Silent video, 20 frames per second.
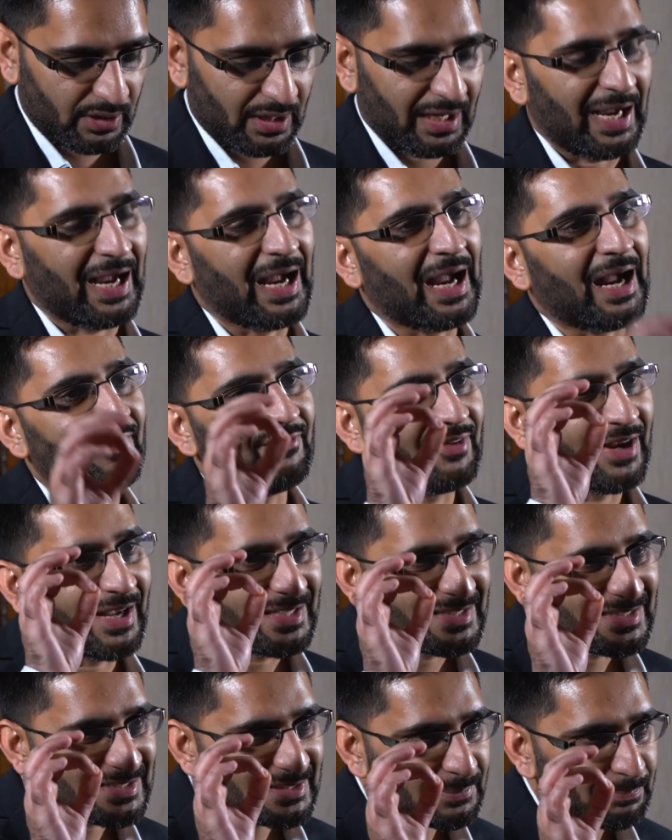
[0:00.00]
have a
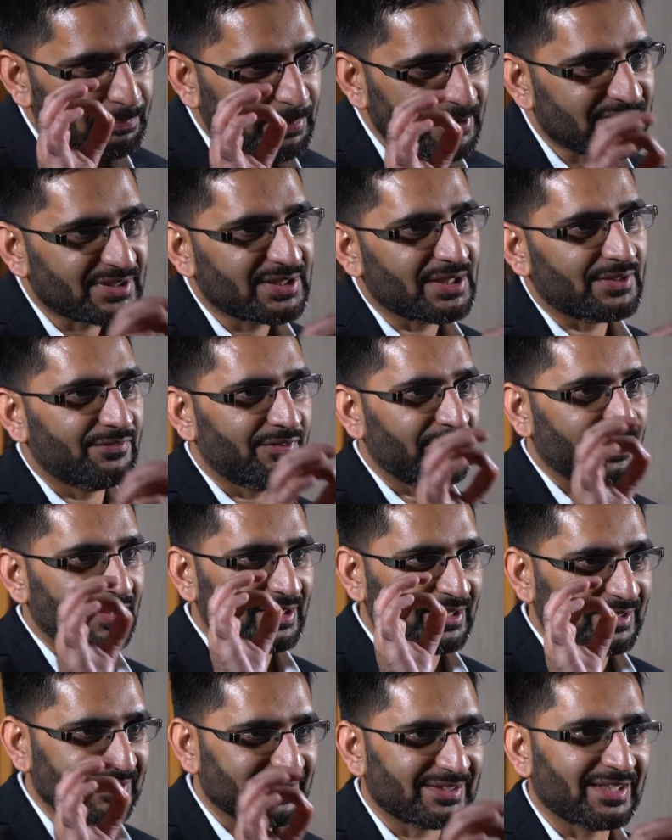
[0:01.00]

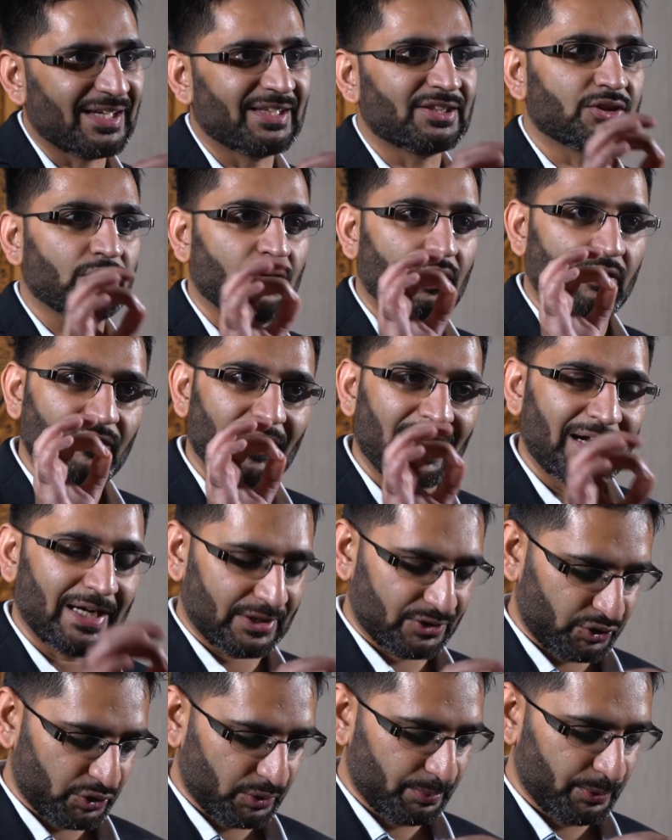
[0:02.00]
specific set of
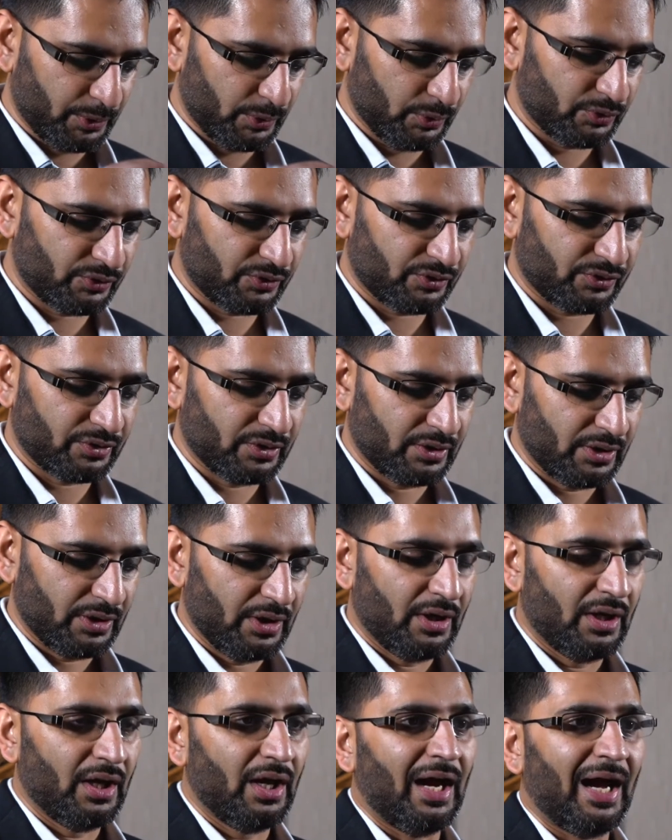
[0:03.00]
attributes
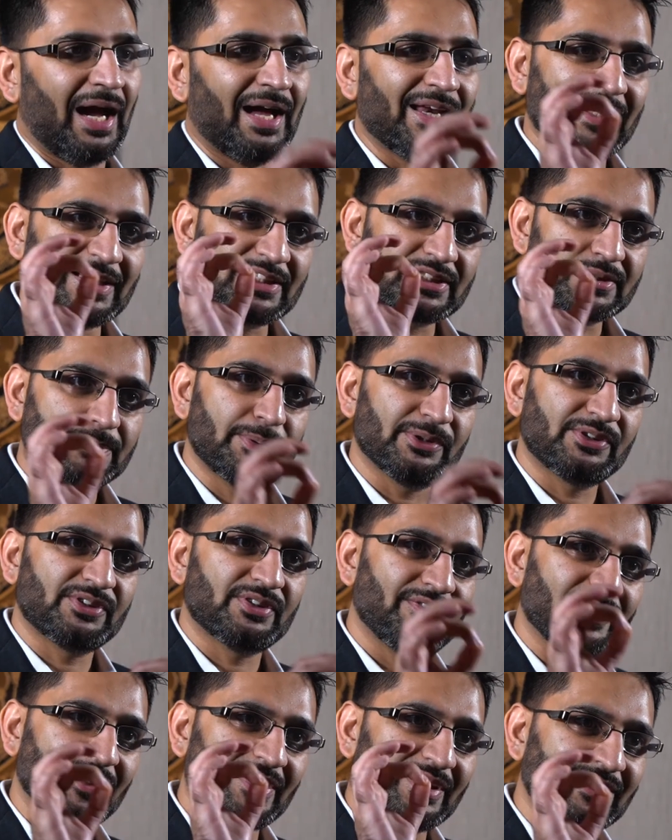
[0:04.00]
and a
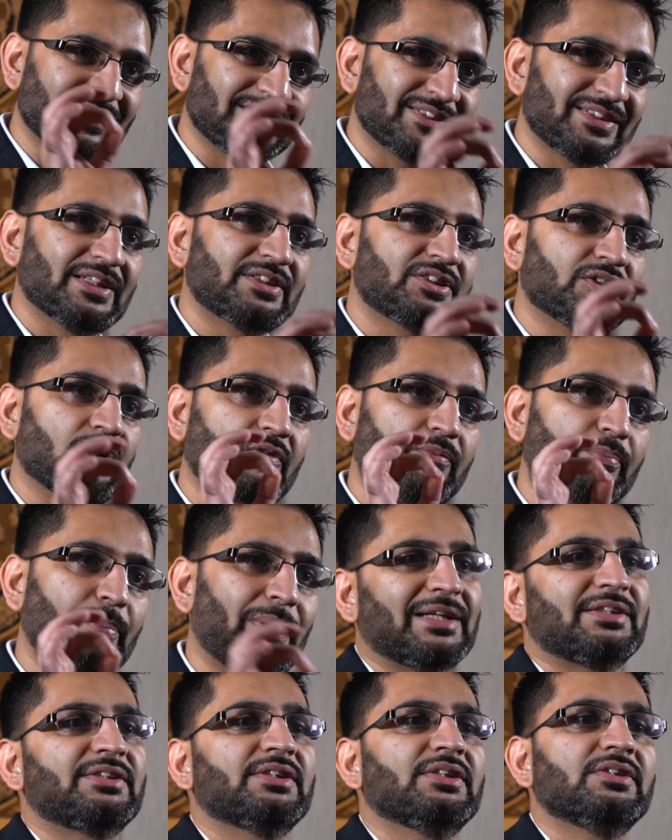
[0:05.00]
specific set of
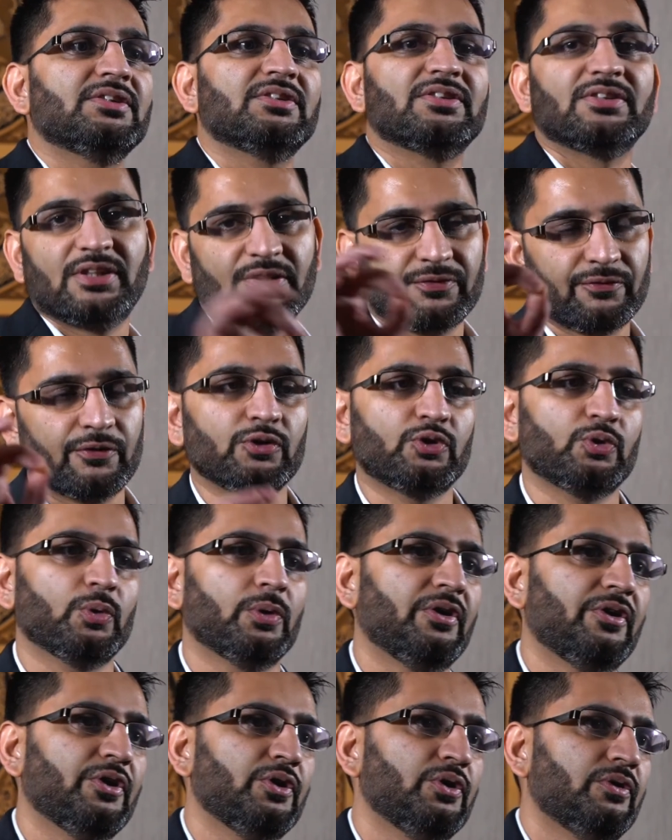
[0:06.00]
patterns different to
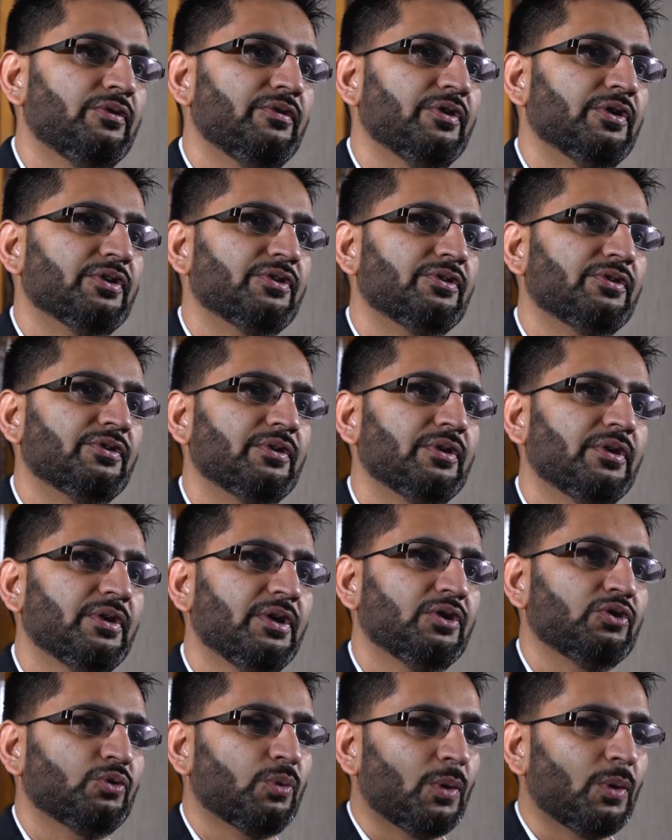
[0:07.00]
another universe? So